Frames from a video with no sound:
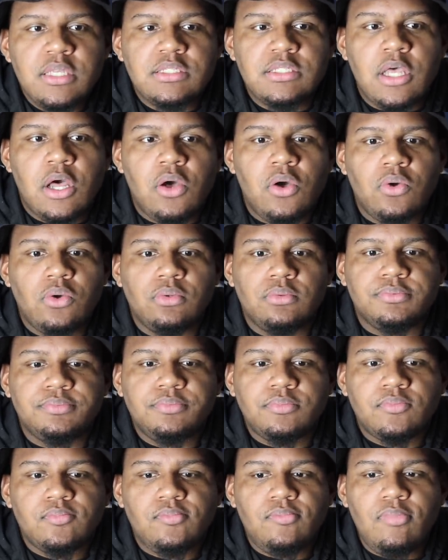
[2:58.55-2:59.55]
So
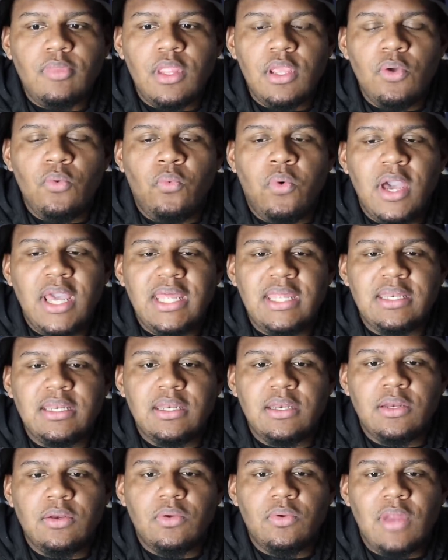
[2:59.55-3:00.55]

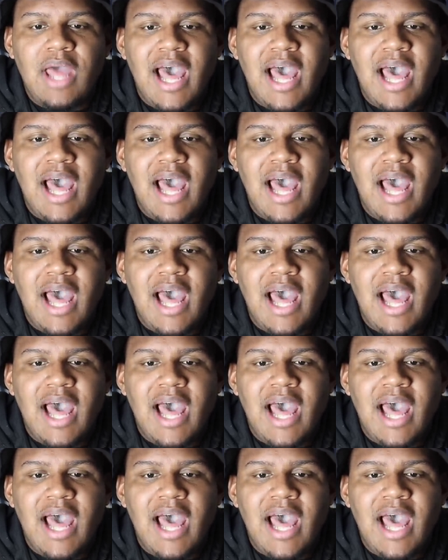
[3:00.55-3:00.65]
when